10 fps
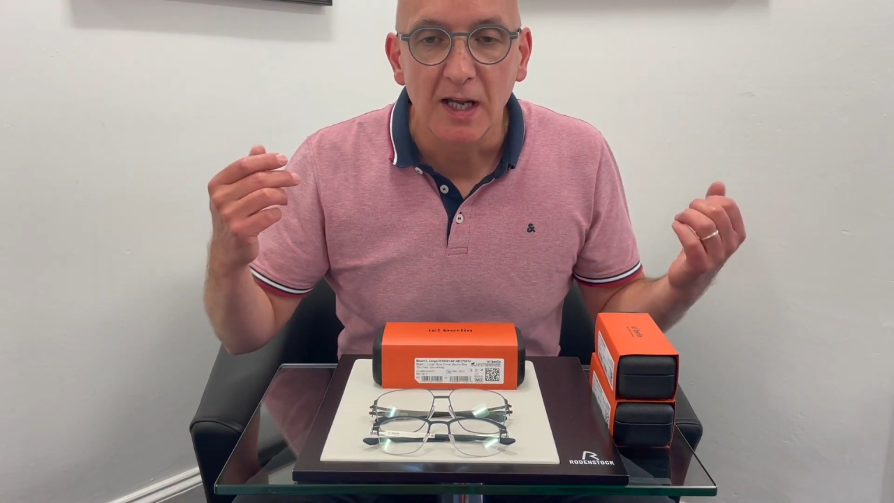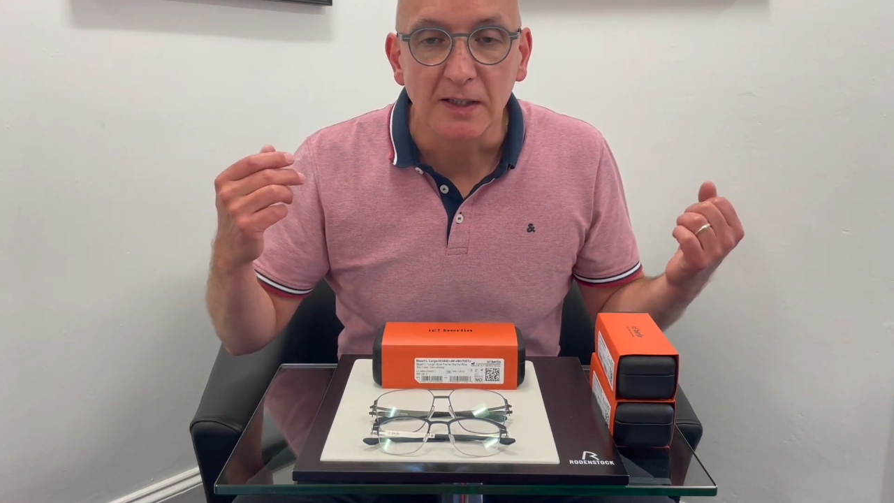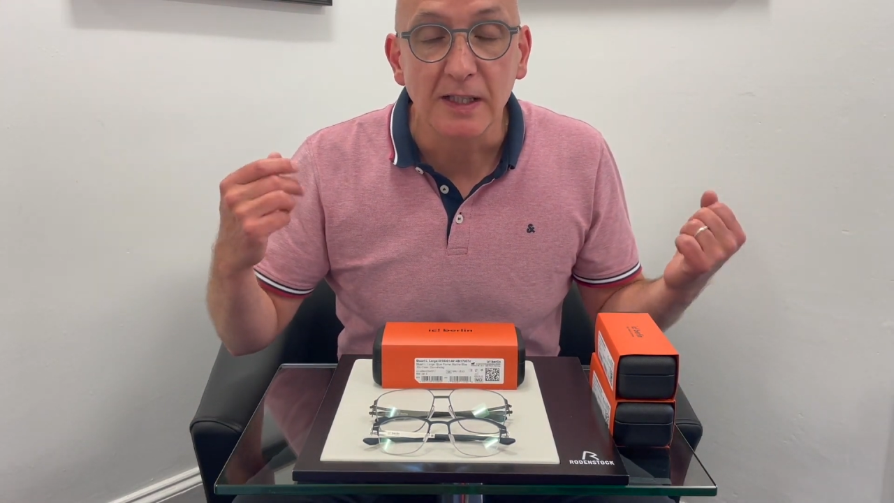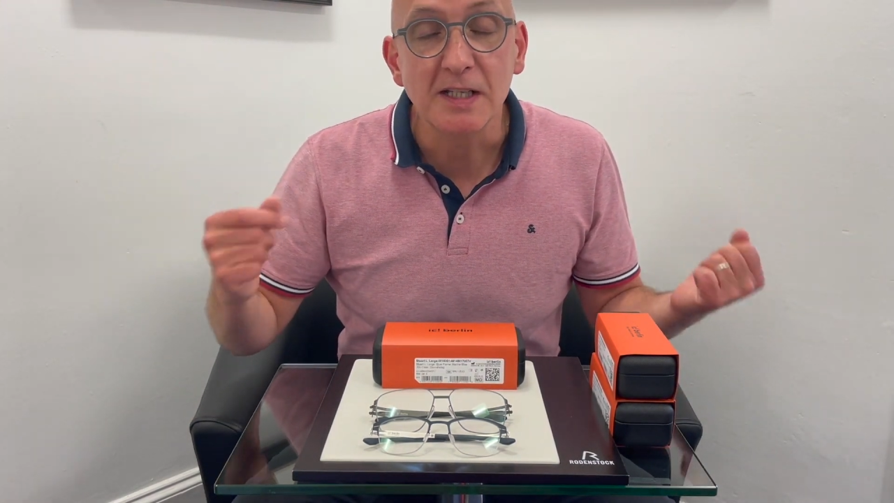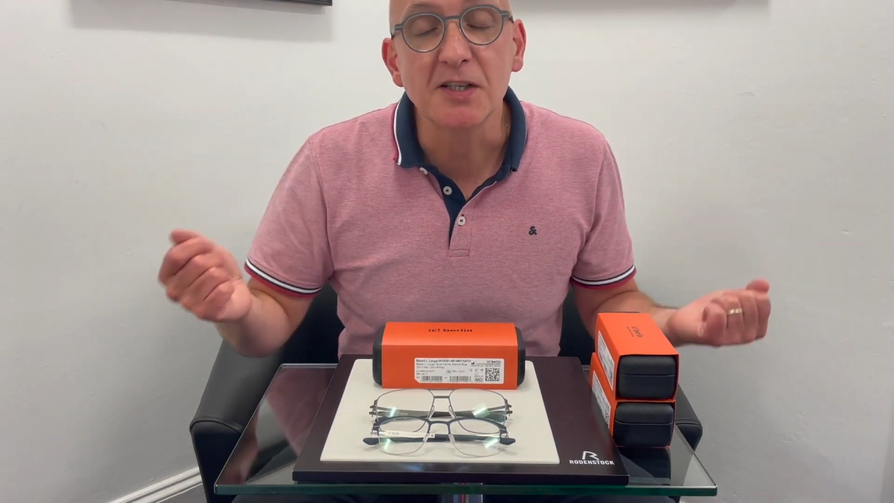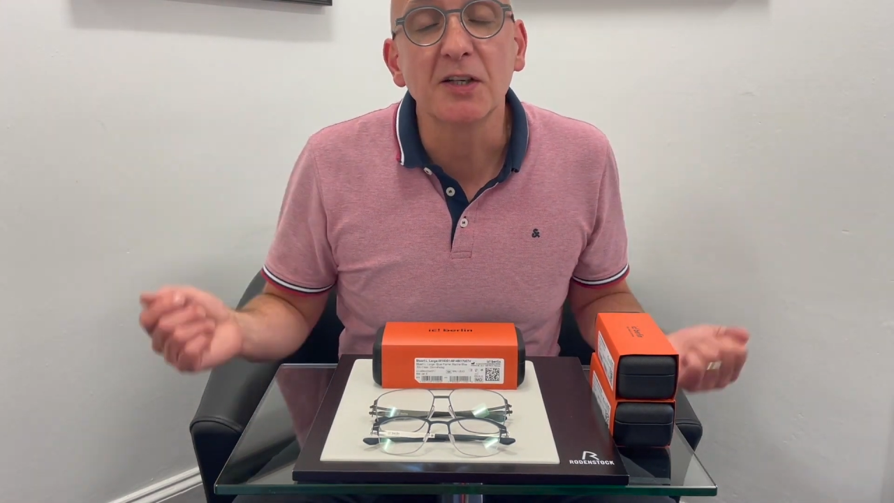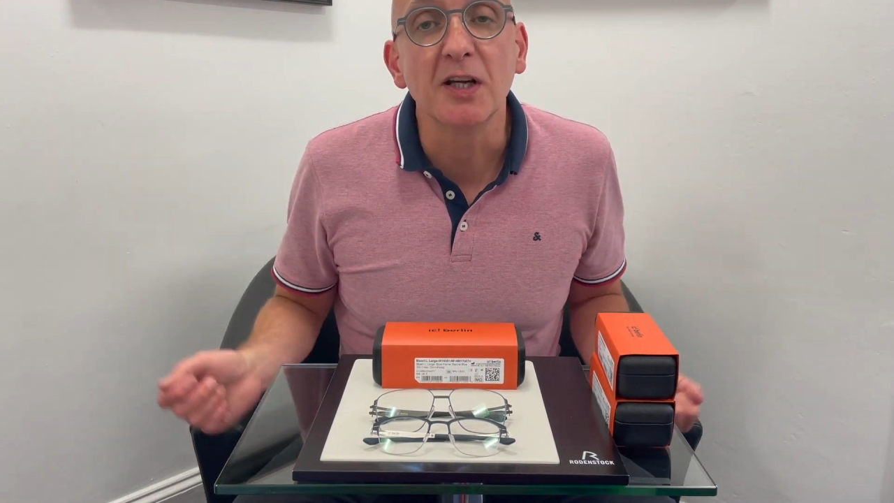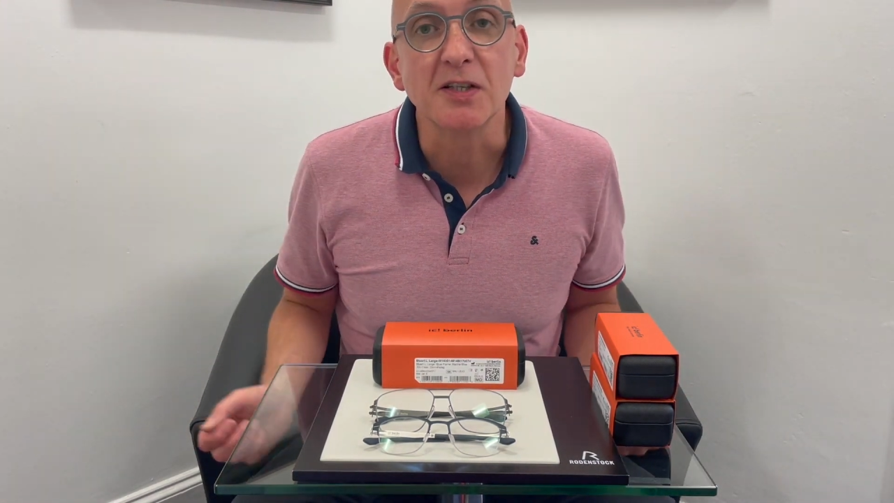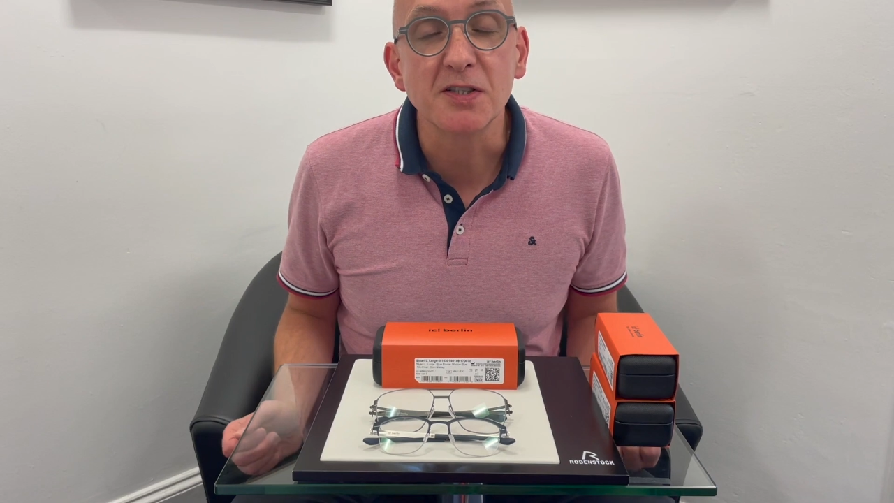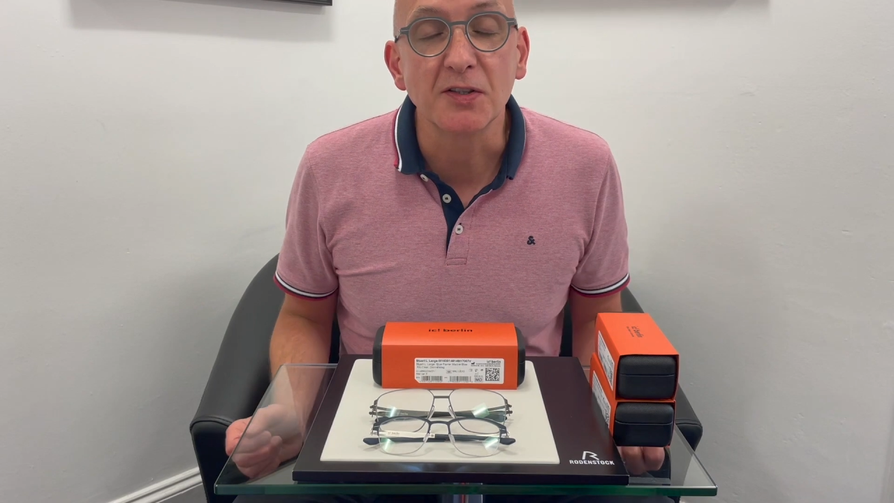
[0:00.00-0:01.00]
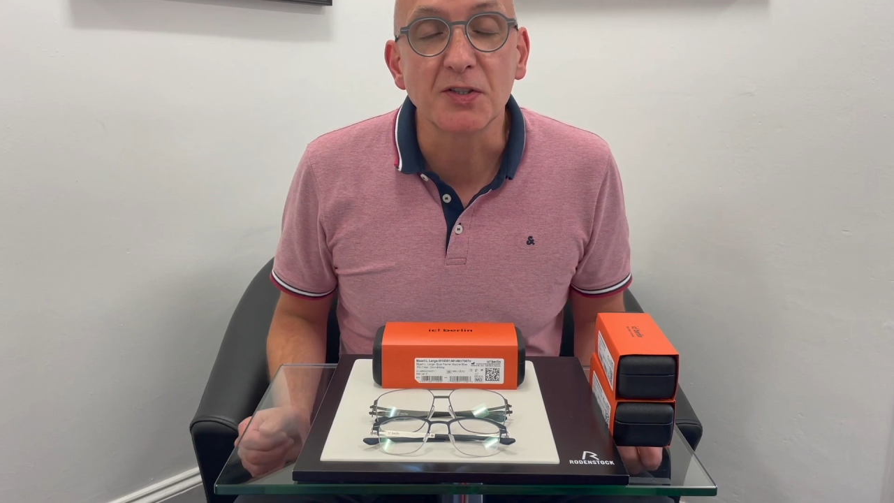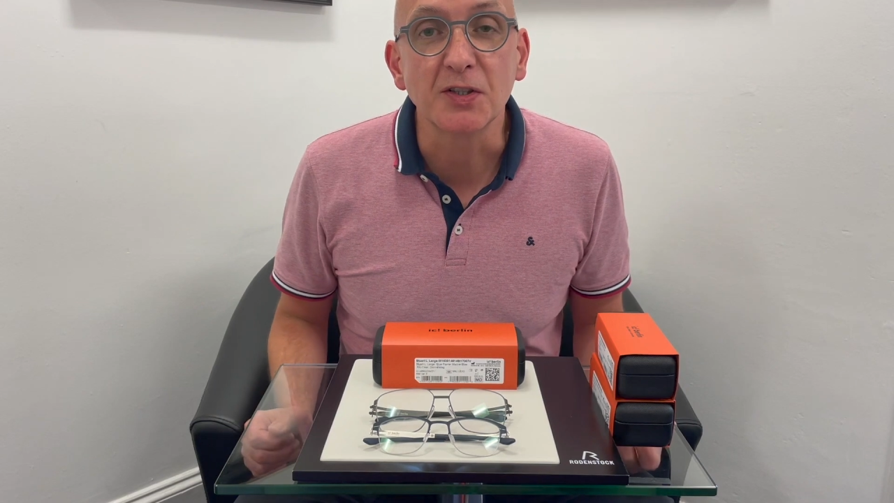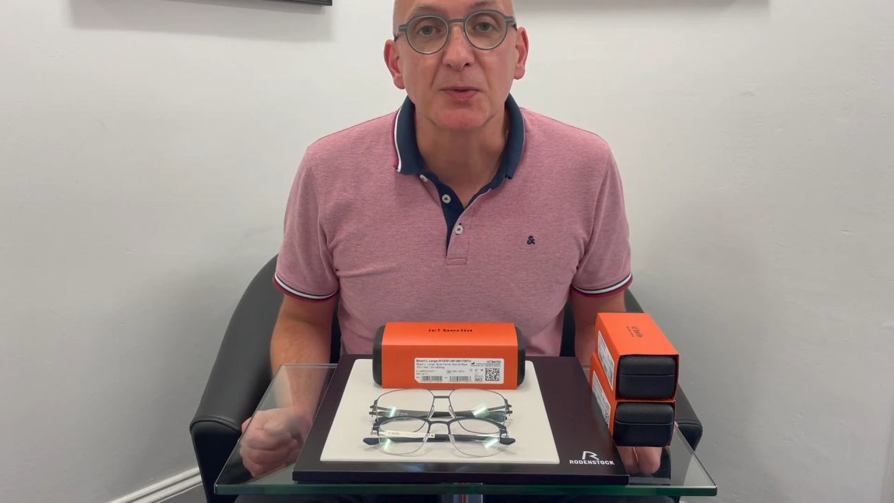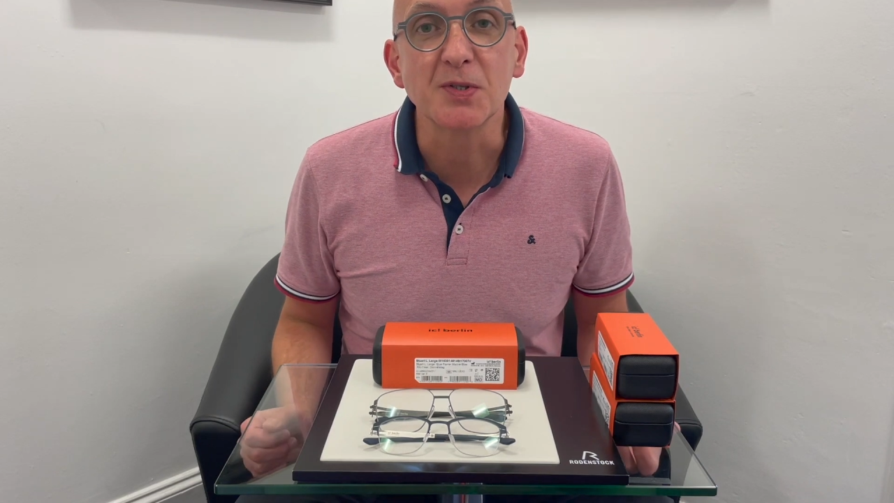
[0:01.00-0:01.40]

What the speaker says: laser cut surgical